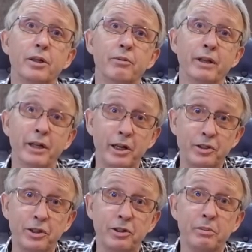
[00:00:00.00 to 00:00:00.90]
When
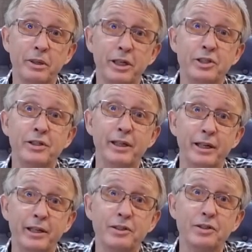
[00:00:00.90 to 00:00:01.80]
ice accumulation
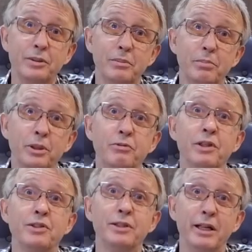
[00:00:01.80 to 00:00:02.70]
ends, but we
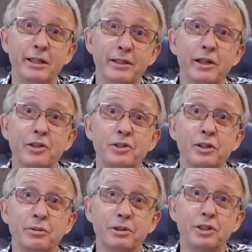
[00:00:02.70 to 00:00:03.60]
are still in
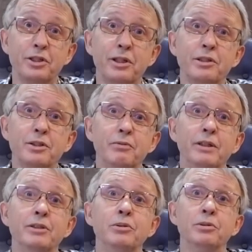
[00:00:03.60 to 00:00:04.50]
icing conditions,
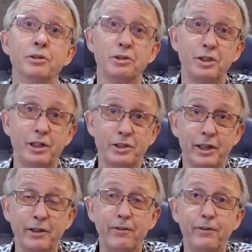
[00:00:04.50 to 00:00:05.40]
we do not change
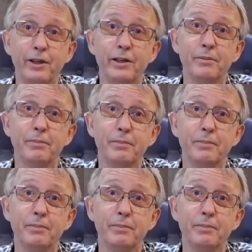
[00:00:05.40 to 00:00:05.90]
anything.